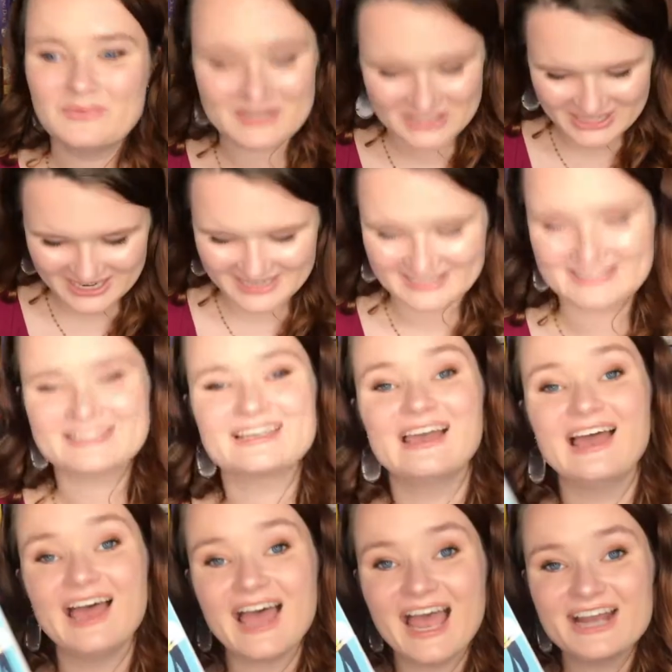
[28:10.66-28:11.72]
which is
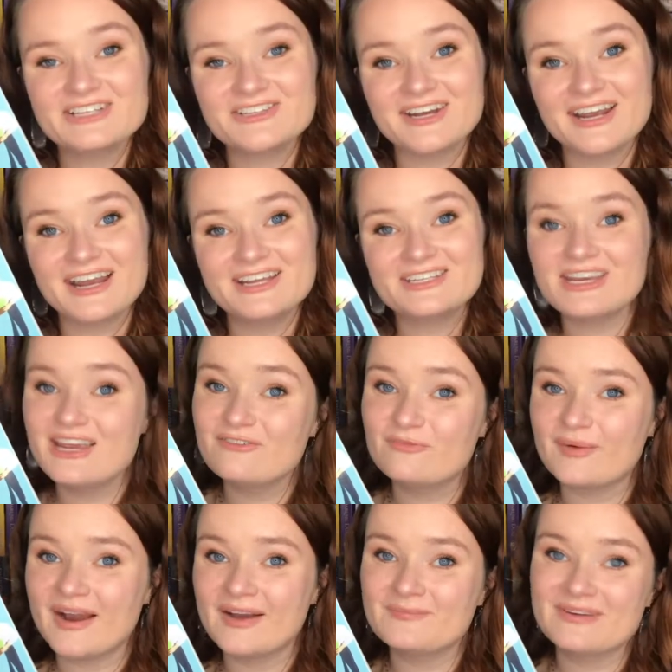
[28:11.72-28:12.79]
Act Your Age, Eve
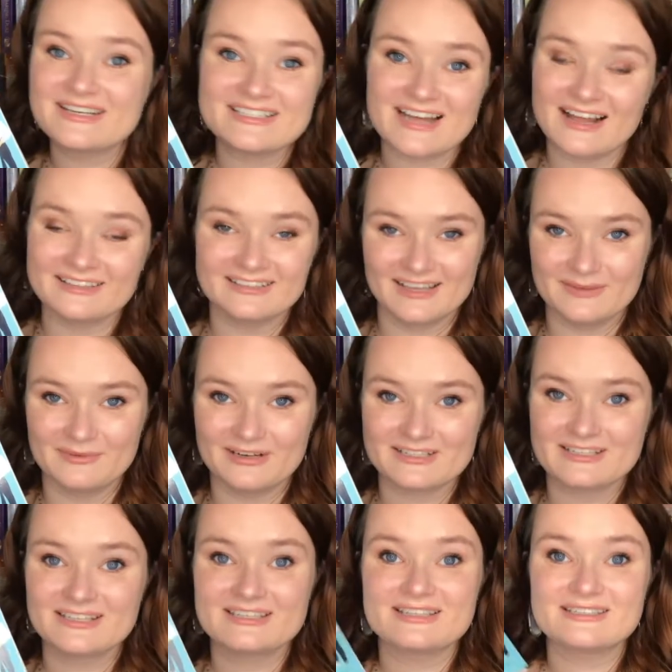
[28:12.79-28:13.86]
Brown by Talia Hibbert.
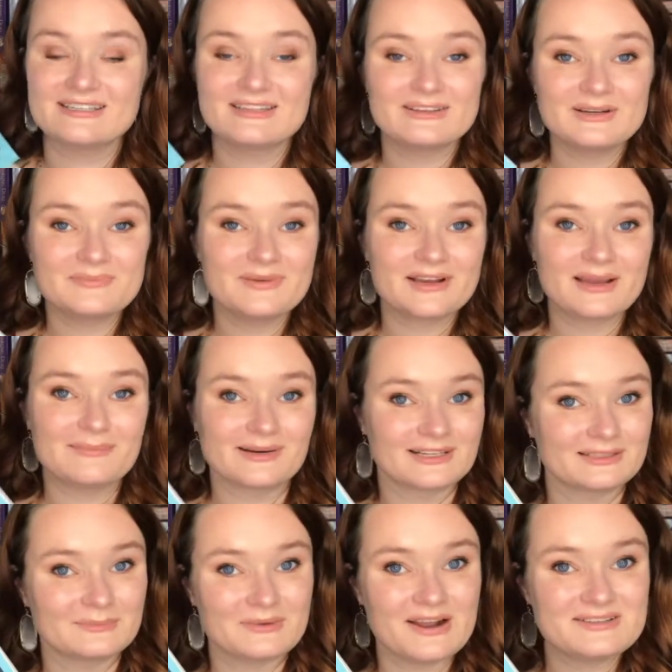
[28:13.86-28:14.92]
This is the third book, a part of
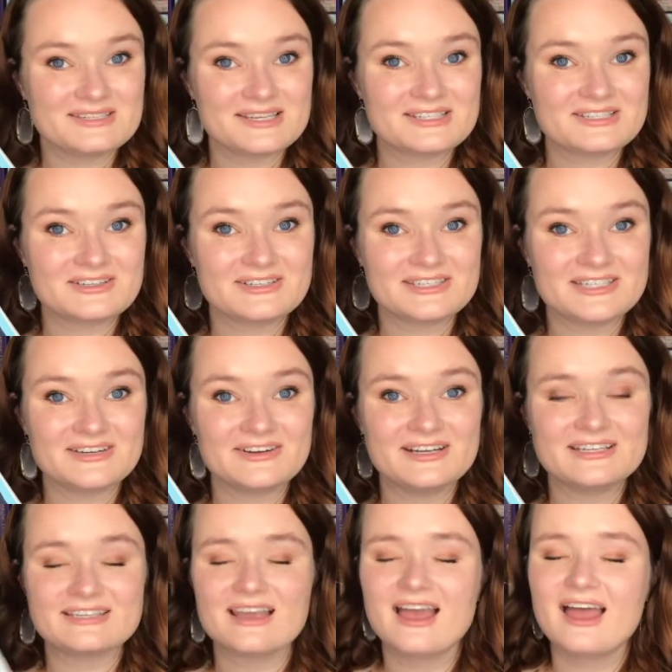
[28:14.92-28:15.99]
the Brown Sisters
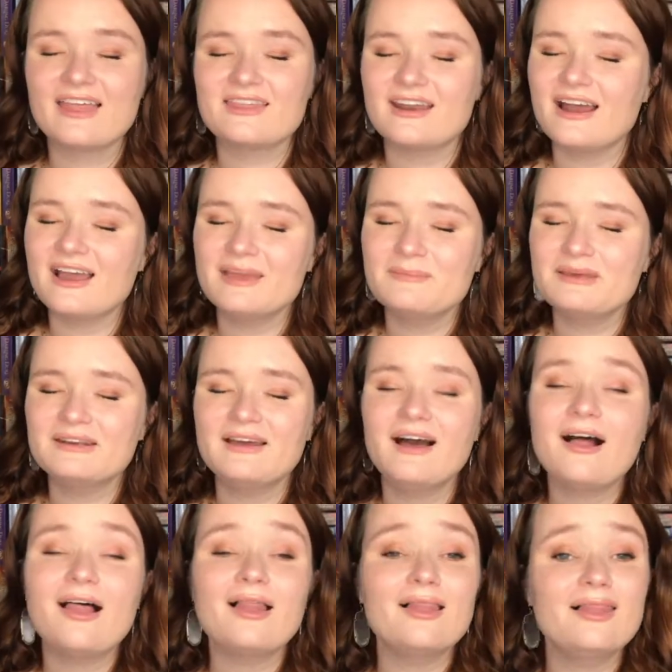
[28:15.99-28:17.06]
series that I am in
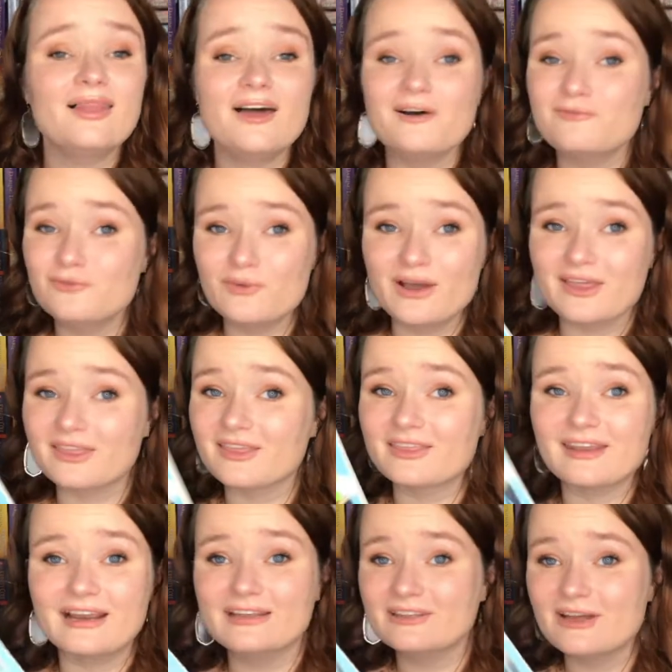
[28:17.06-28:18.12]
love with that
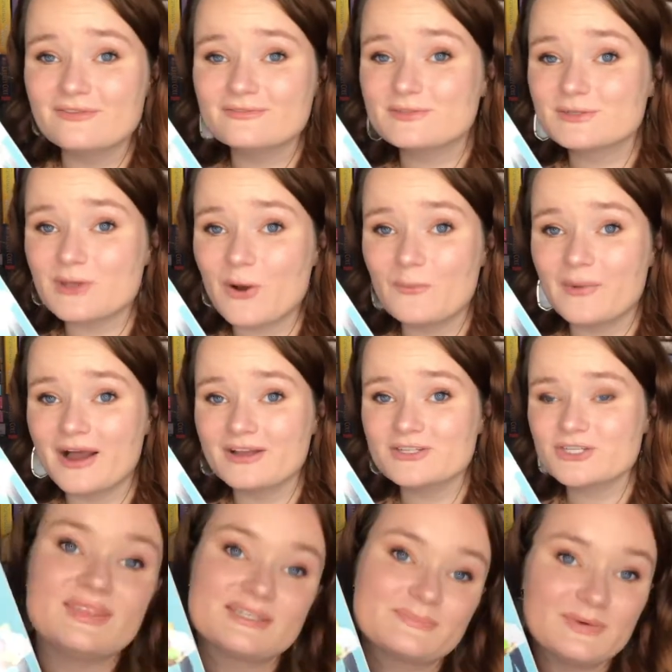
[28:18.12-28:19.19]
I love so much.
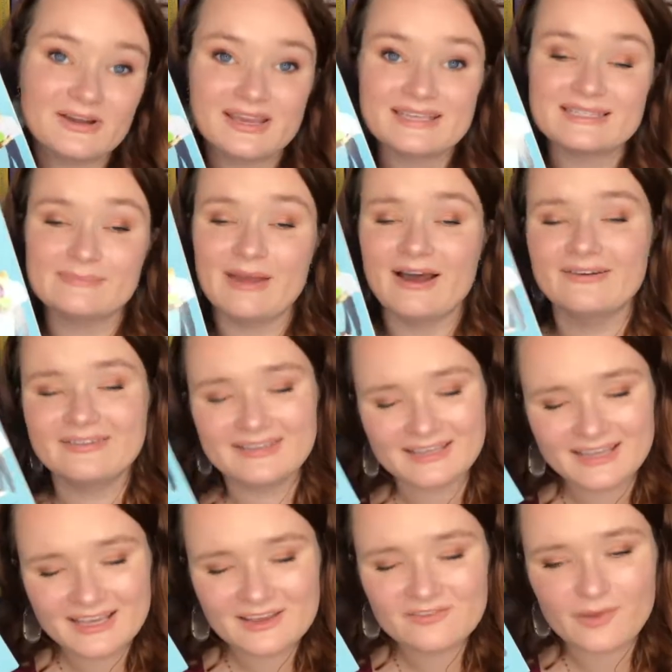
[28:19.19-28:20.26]
This book is about
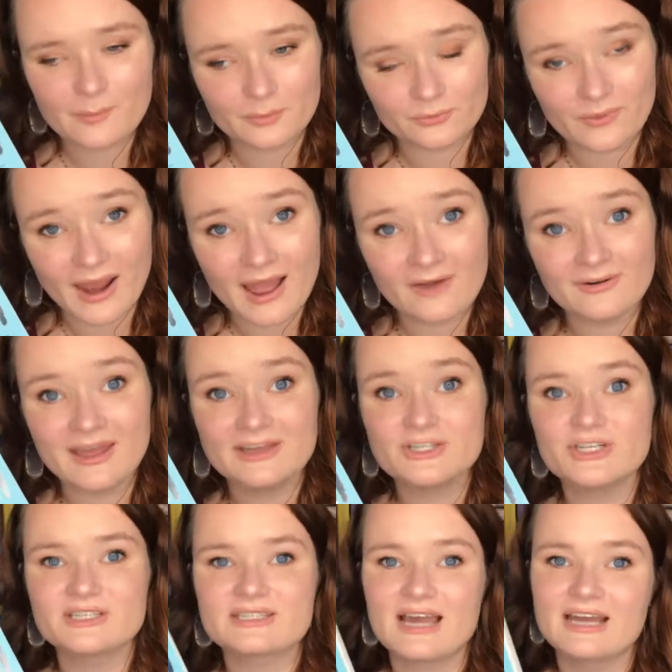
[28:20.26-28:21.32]
Eve Brown and
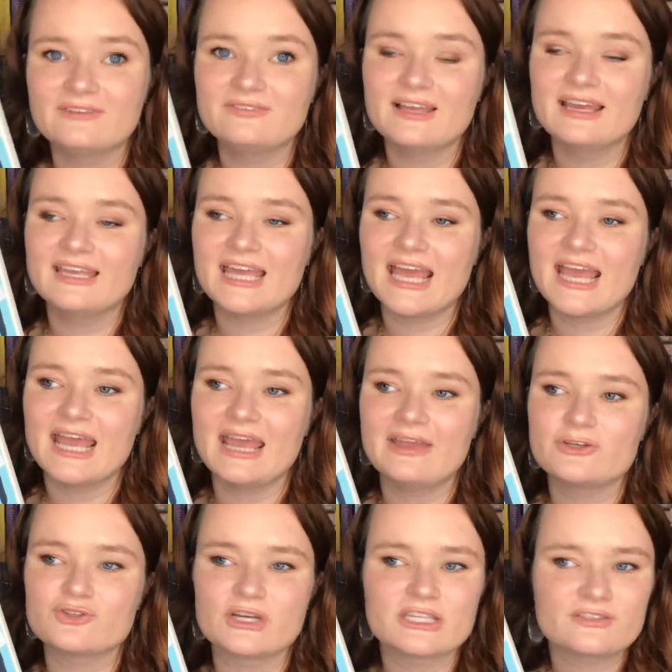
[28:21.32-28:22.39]
she is kind of like a
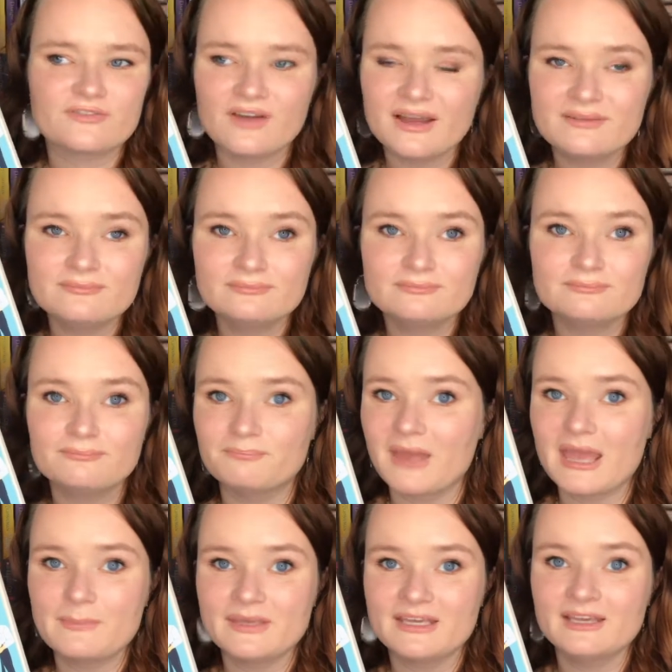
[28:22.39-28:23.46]
trust fund
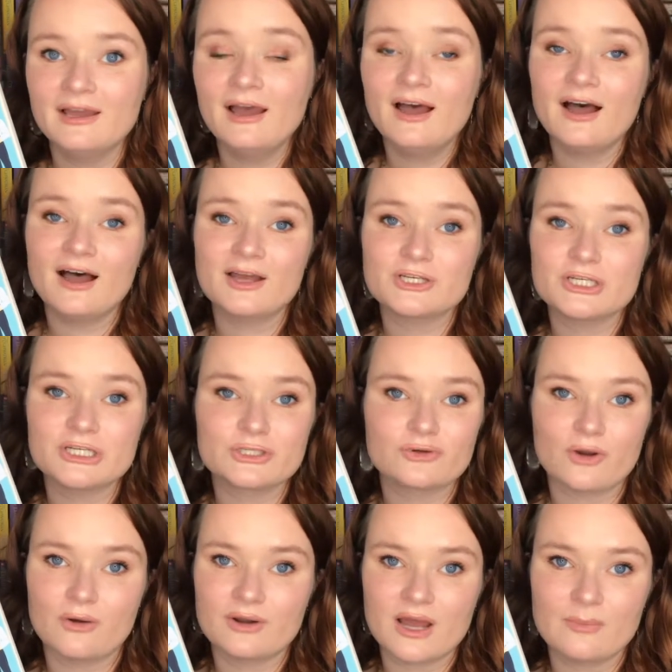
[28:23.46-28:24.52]
baby. Uh, she's
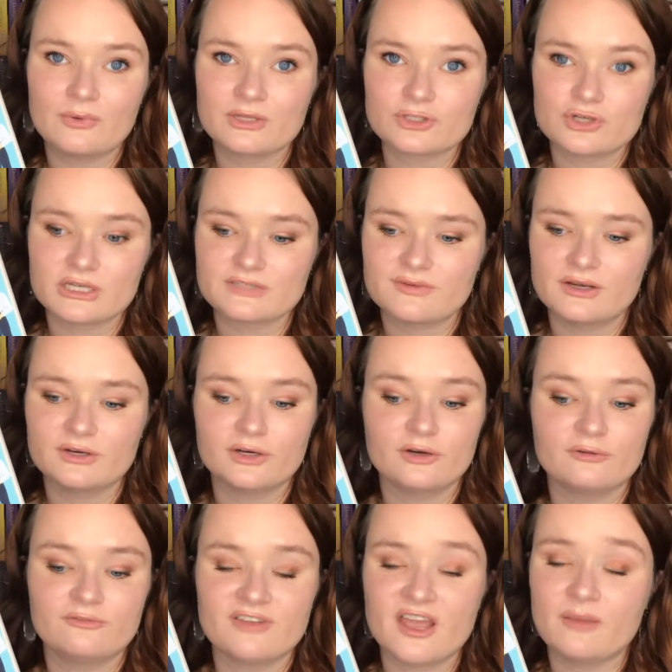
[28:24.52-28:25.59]
grown up with a trust fund. Her
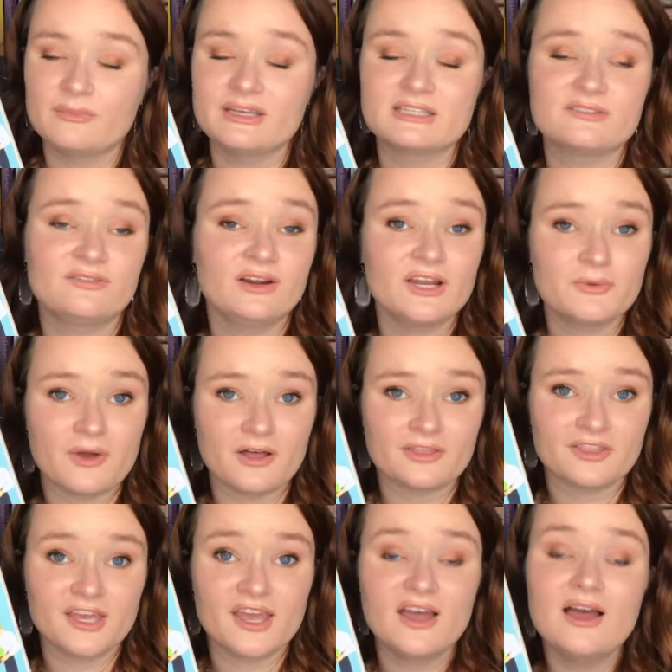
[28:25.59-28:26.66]
family is very
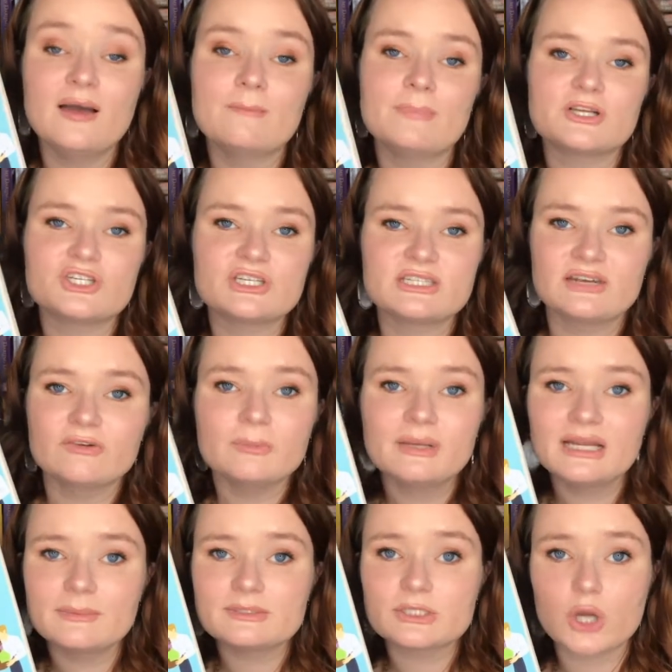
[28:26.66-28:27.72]
wealthy, but she's never been
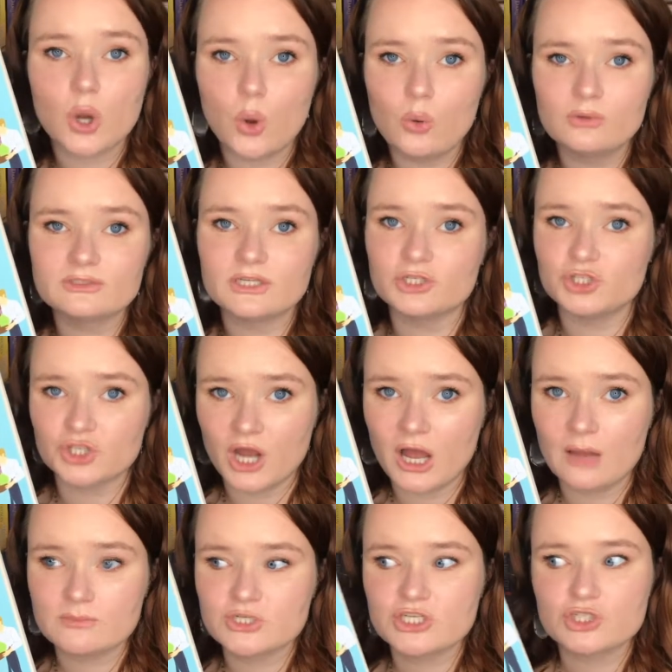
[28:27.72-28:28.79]
able to hold a
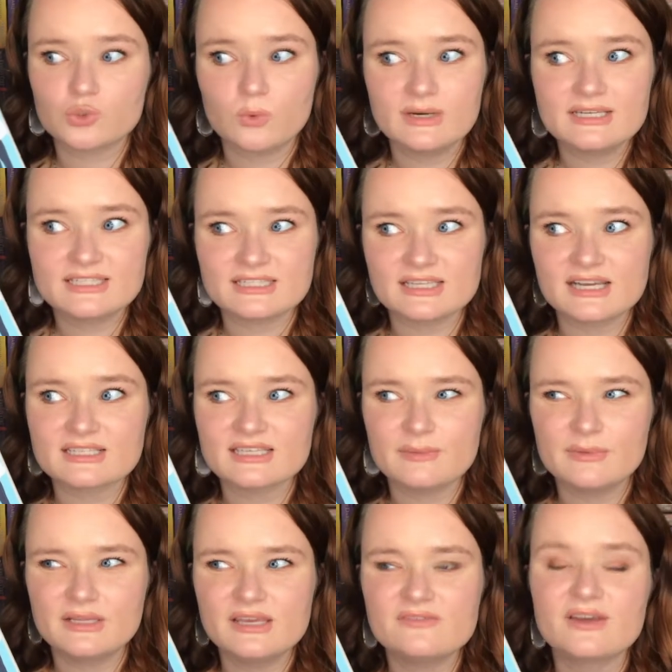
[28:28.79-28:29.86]
job. She's 26, I
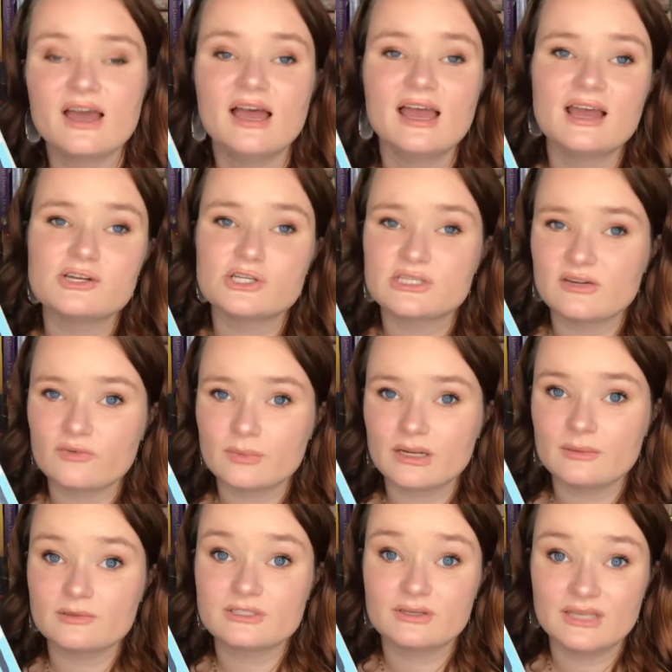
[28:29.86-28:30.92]
believe, and she's never been
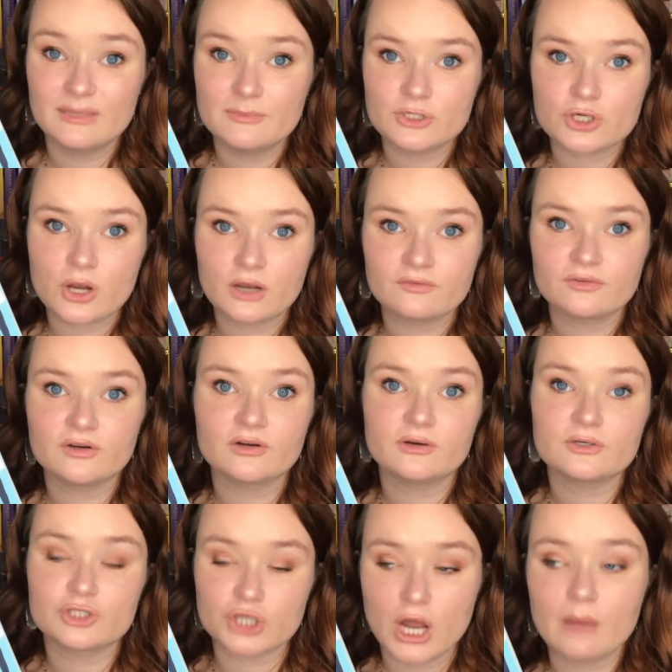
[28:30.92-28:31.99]
able to keep a job for
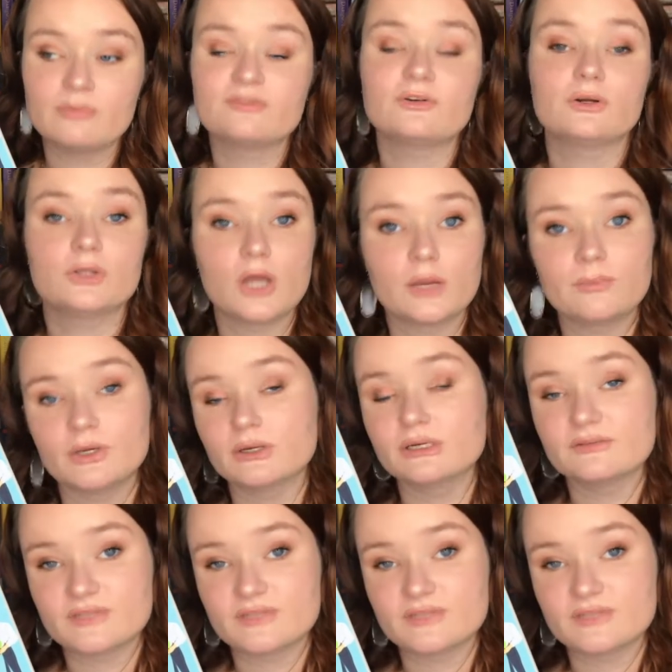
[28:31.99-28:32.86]
job for a long period of